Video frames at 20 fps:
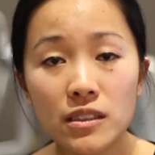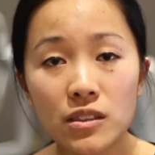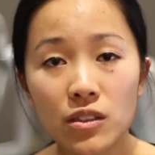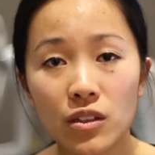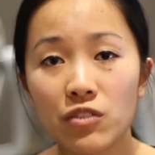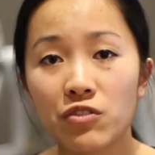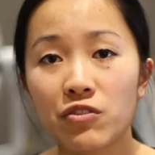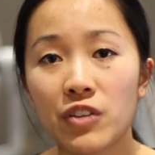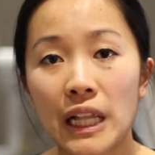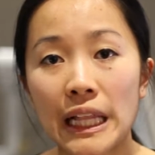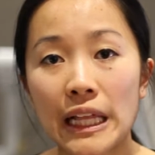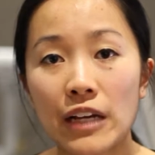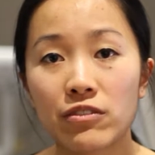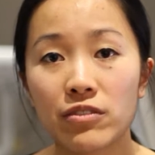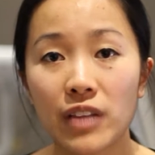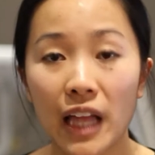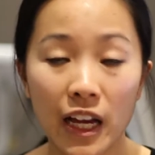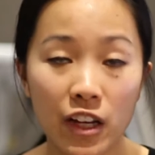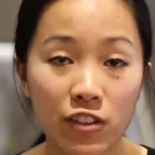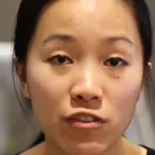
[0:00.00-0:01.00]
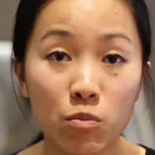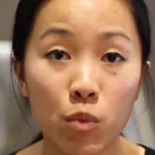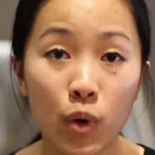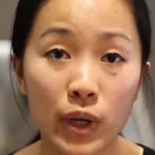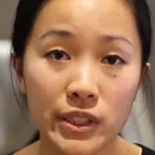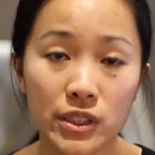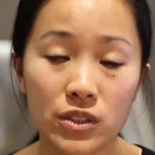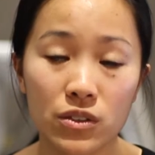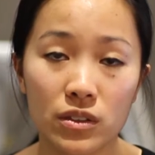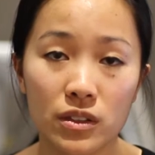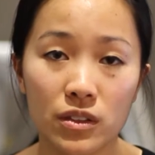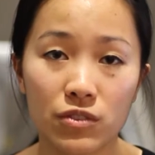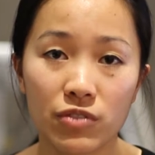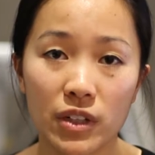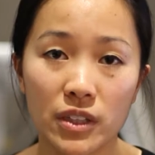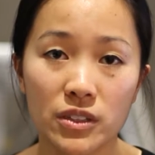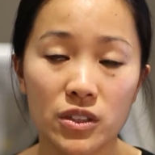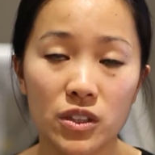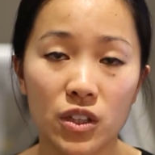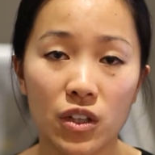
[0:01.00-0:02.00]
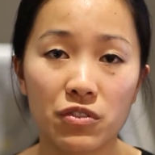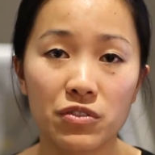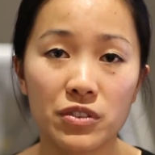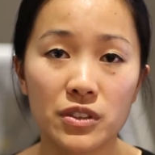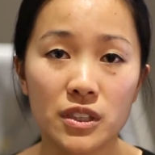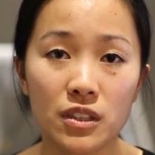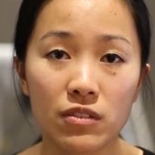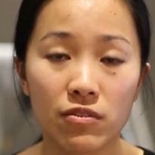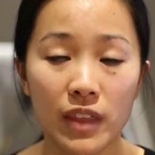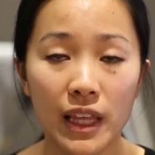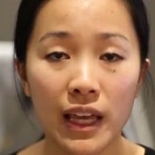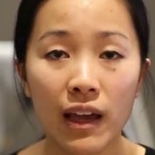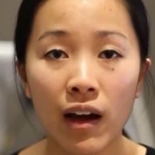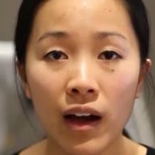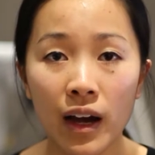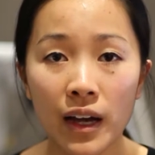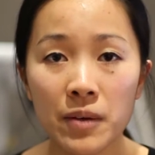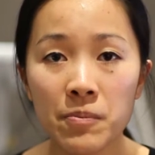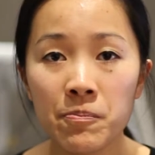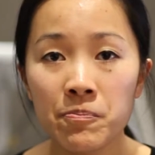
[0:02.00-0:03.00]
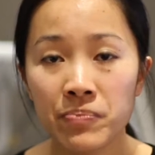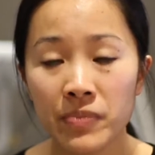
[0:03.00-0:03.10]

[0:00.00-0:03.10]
so the feeling of lack of moisture on the front surface of the eye,